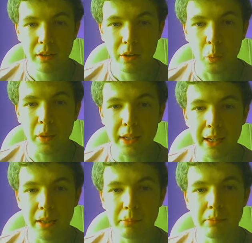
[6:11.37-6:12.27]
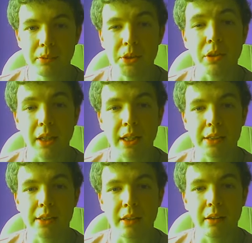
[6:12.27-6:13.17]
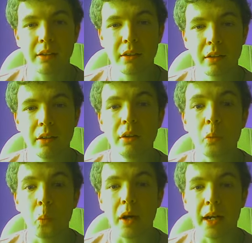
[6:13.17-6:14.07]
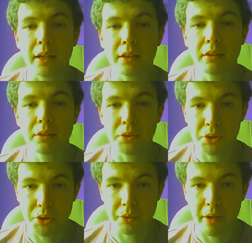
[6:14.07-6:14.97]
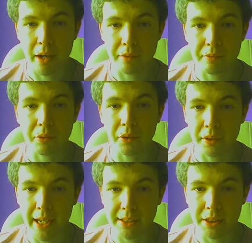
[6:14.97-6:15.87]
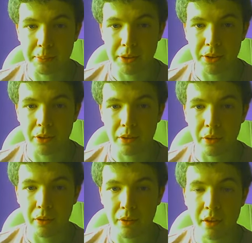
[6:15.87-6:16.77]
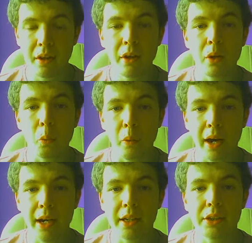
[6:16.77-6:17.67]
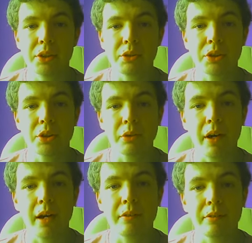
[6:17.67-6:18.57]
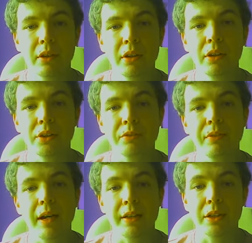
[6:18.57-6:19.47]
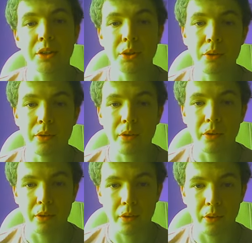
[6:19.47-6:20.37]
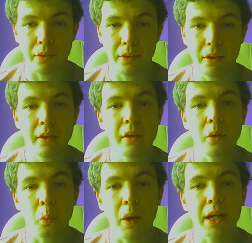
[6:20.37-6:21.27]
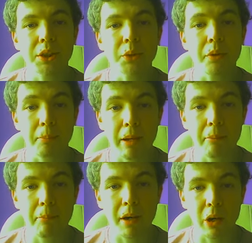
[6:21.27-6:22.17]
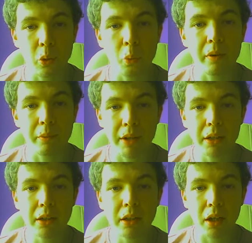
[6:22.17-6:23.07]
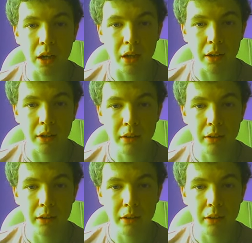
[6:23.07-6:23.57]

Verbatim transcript: we came to an answer why to strive for enlightenment on earth, why to strive to find the truth on earth, why to remember who we really are,